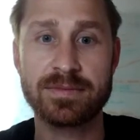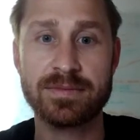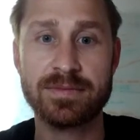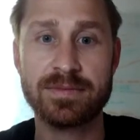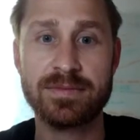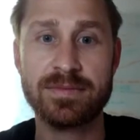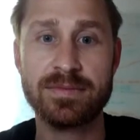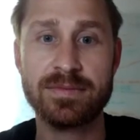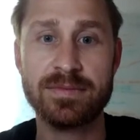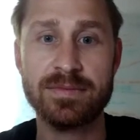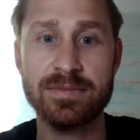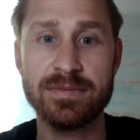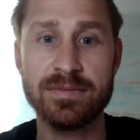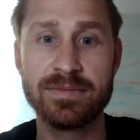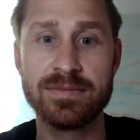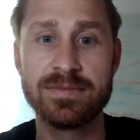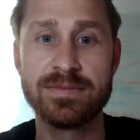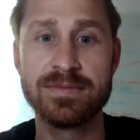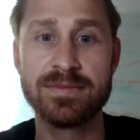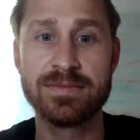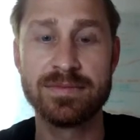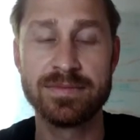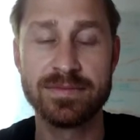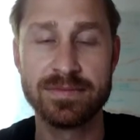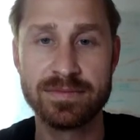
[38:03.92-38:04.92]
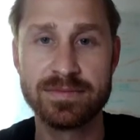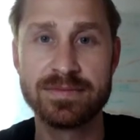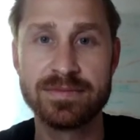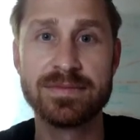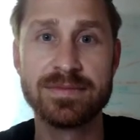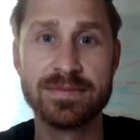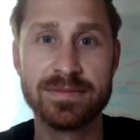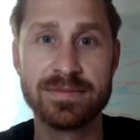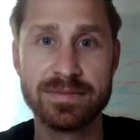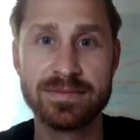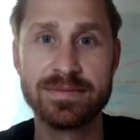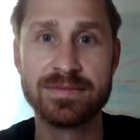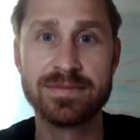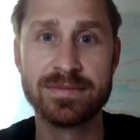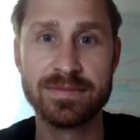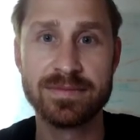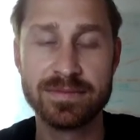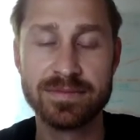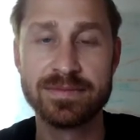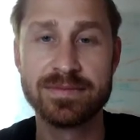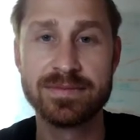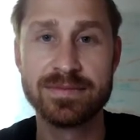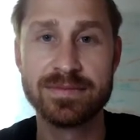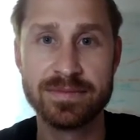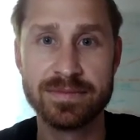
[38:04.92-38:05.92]

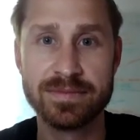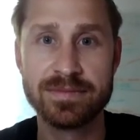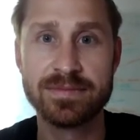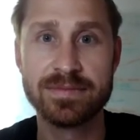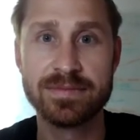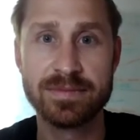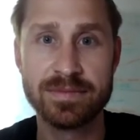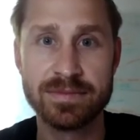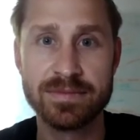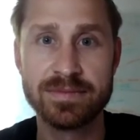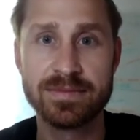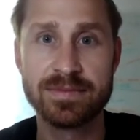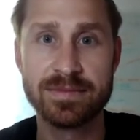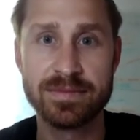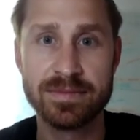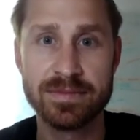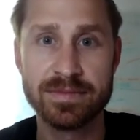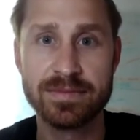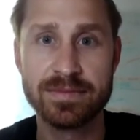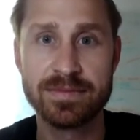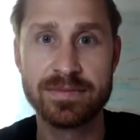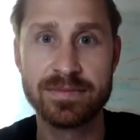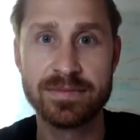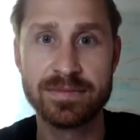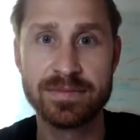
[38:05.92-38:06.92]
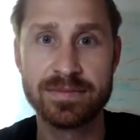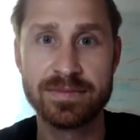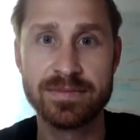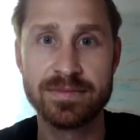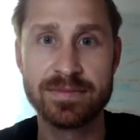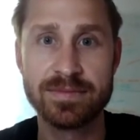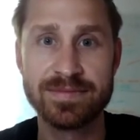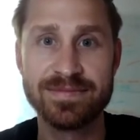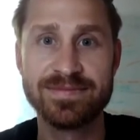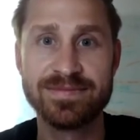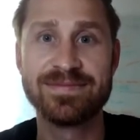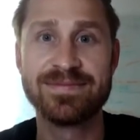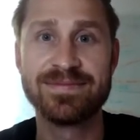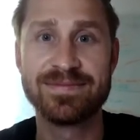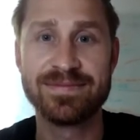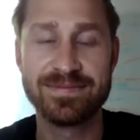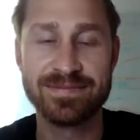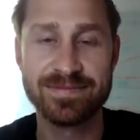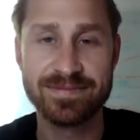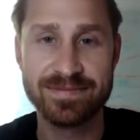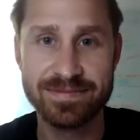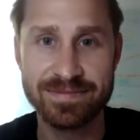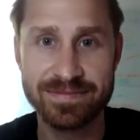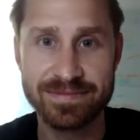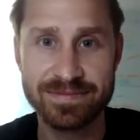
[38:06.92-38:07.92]

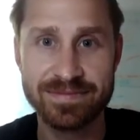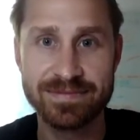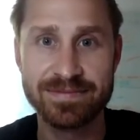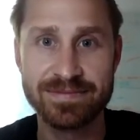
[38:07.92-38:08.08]
[no speech]